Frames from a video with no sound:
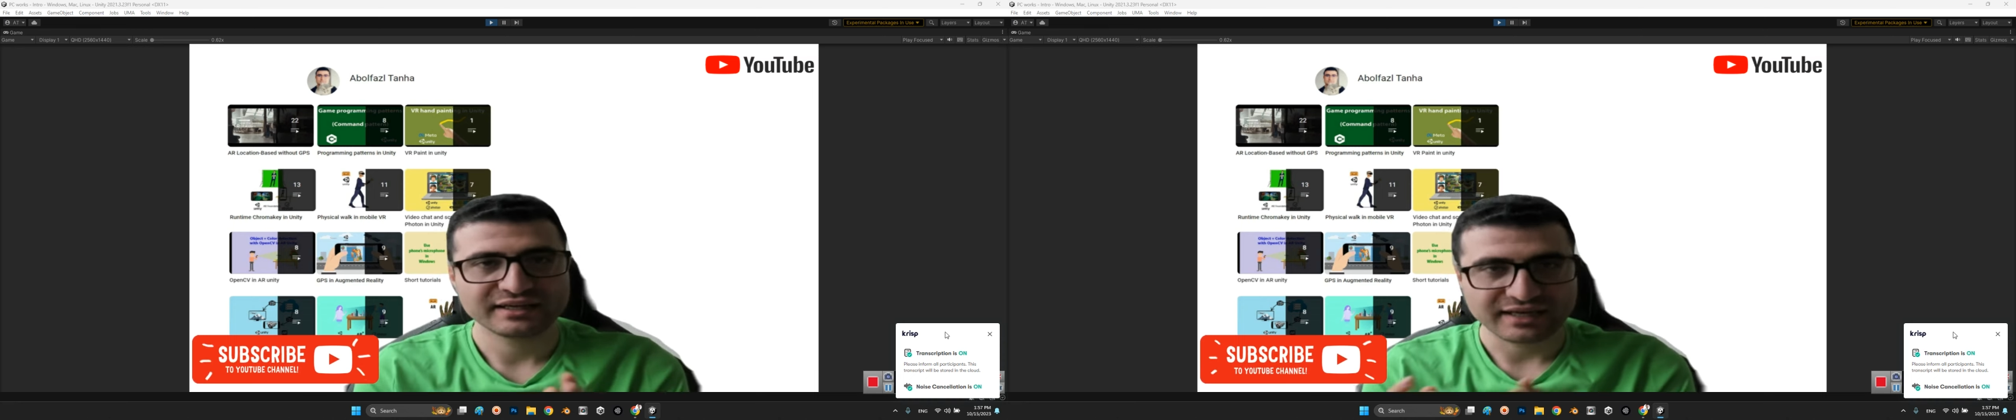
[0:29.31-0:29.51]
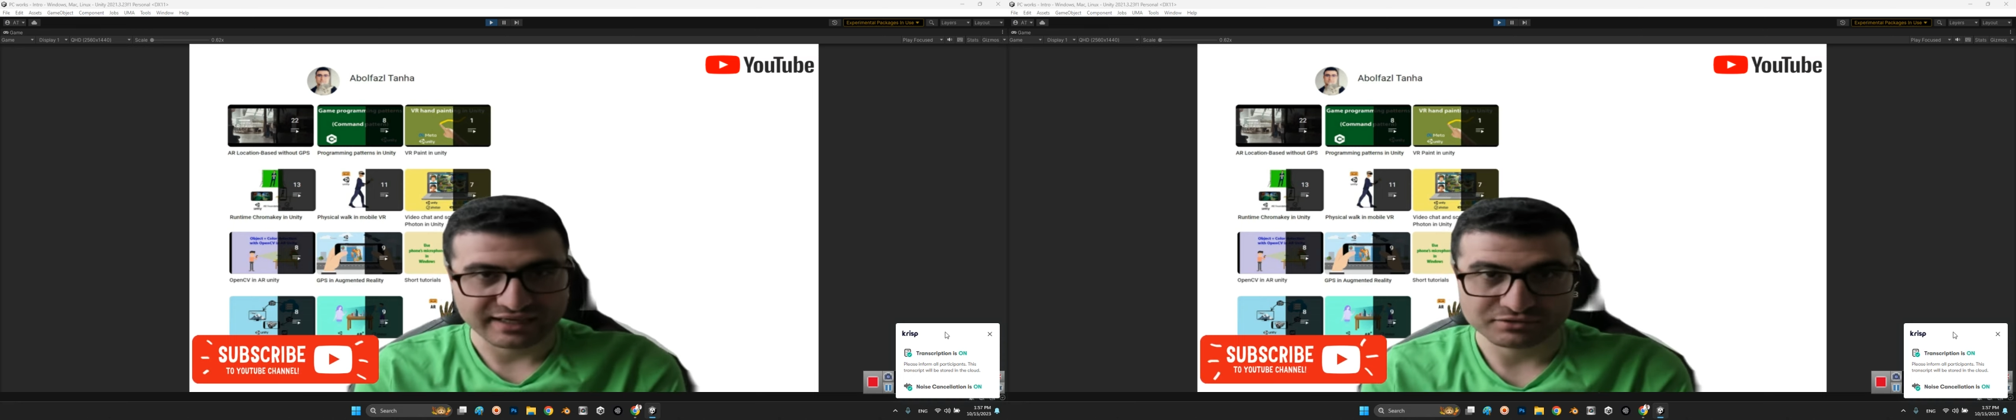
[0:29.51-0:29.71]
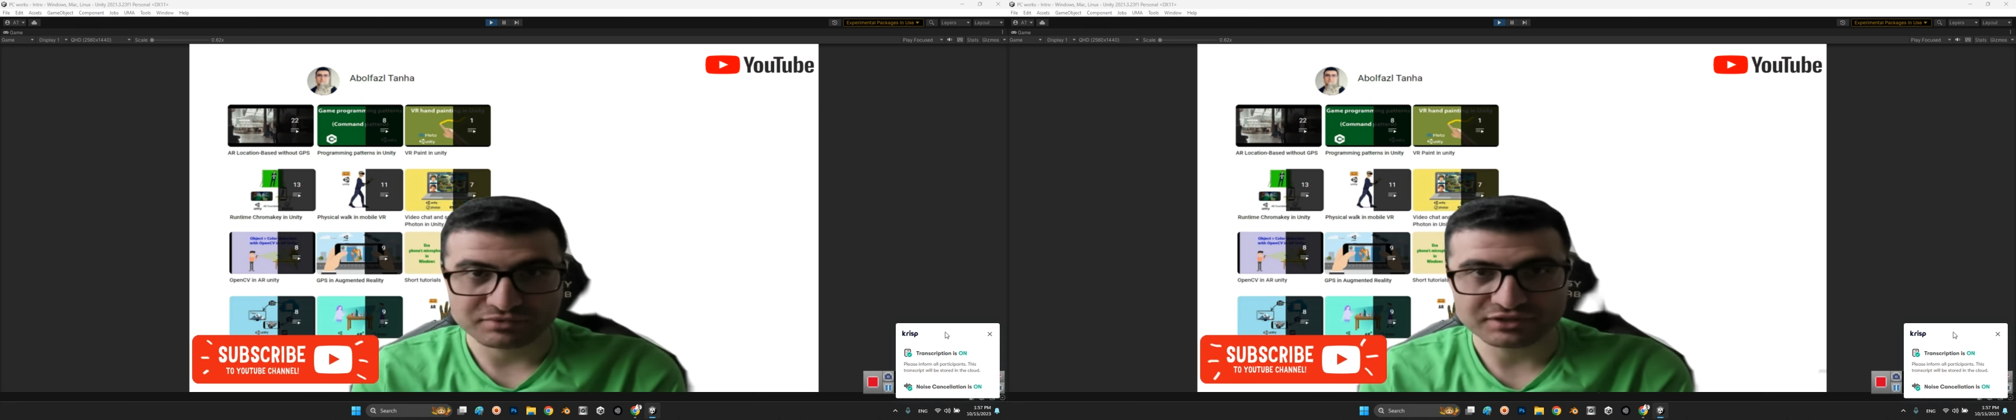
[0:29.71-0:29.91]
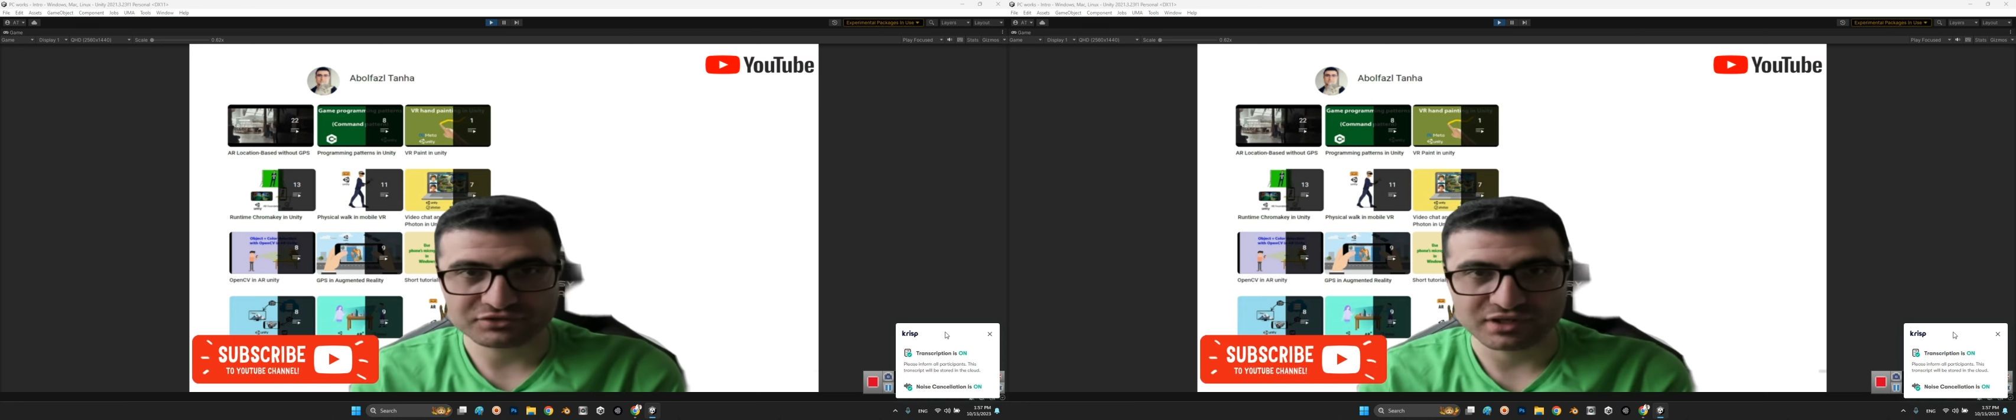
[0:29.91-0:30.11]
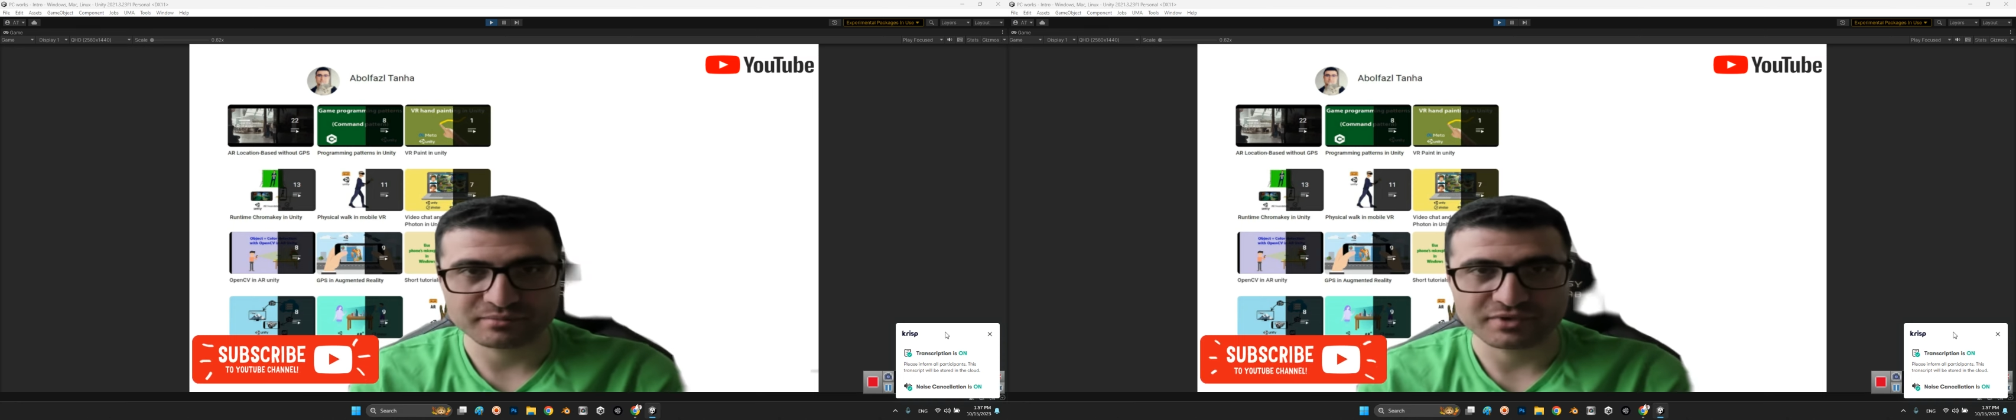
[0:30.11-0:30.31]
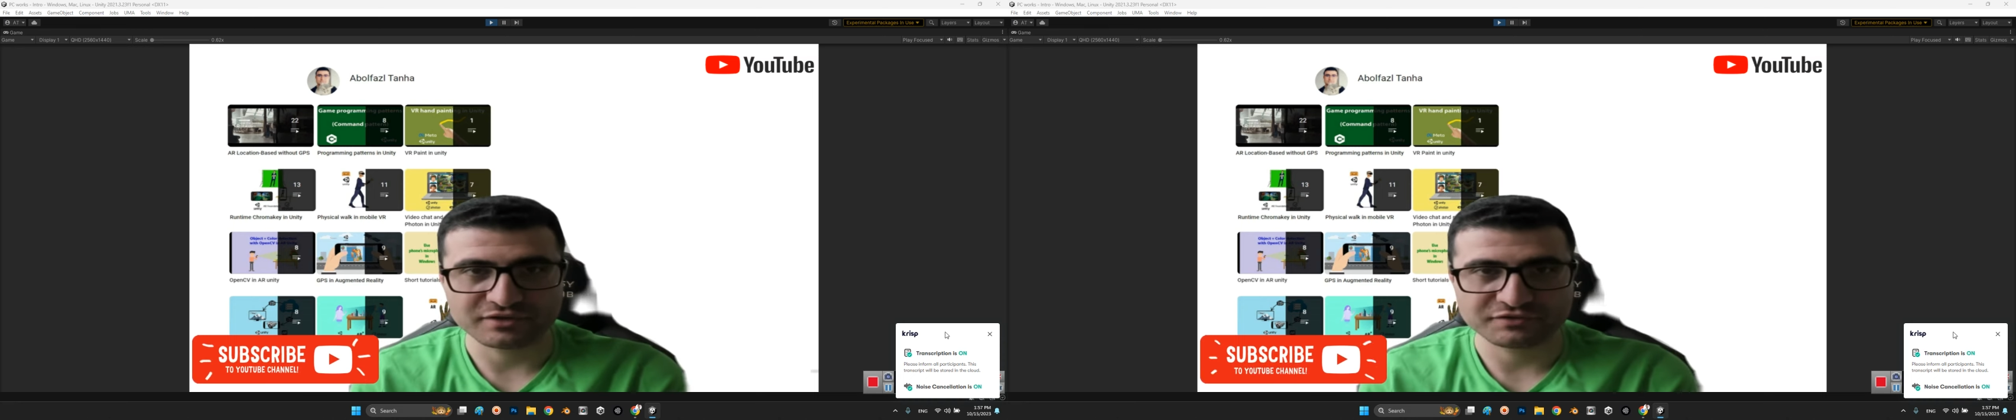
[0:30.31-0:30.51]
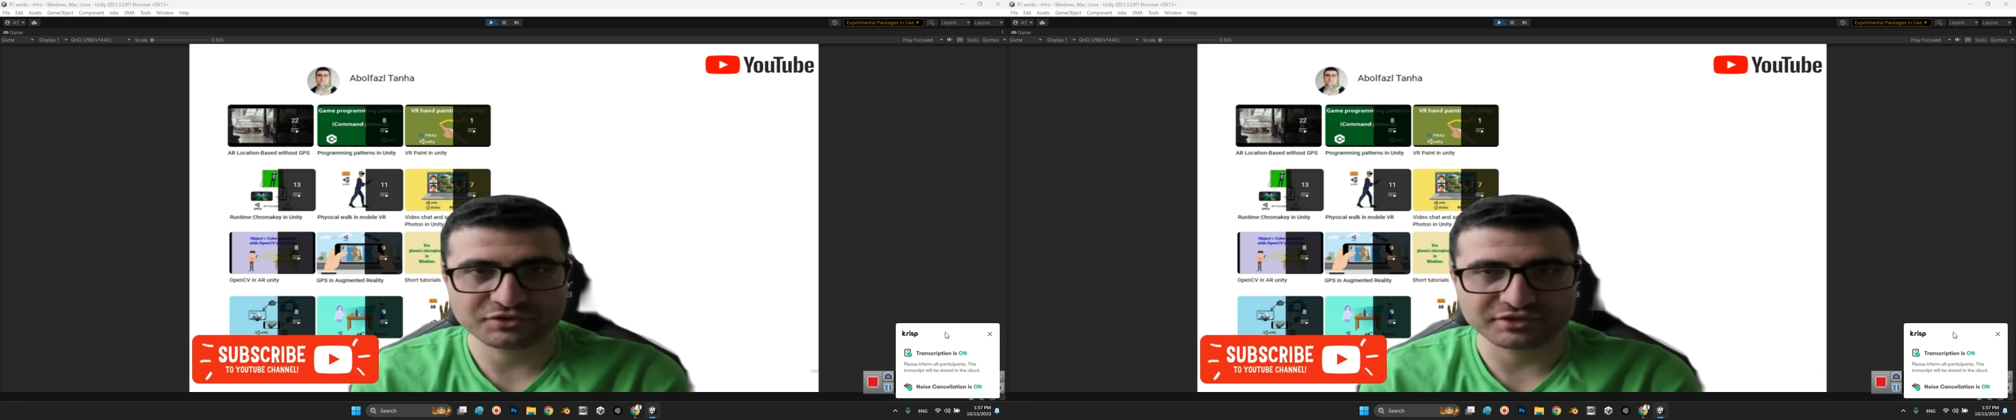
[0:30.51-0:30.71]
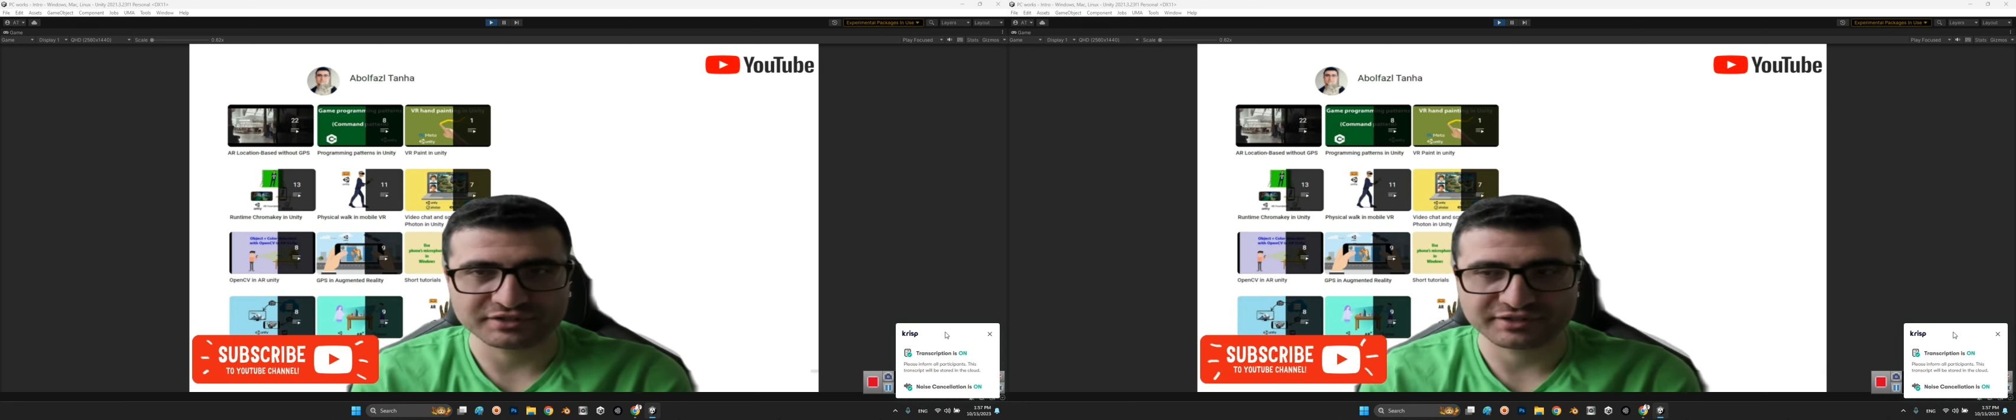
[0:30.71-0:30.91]
at runtime of
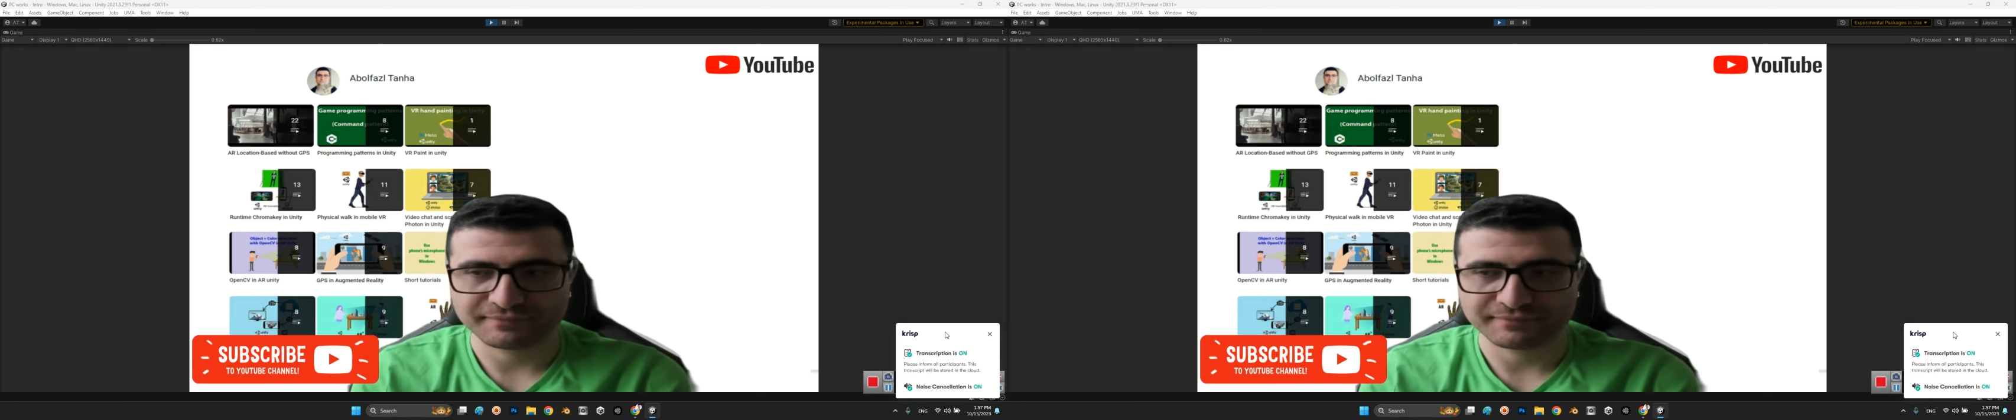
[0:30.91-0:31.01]
Unity.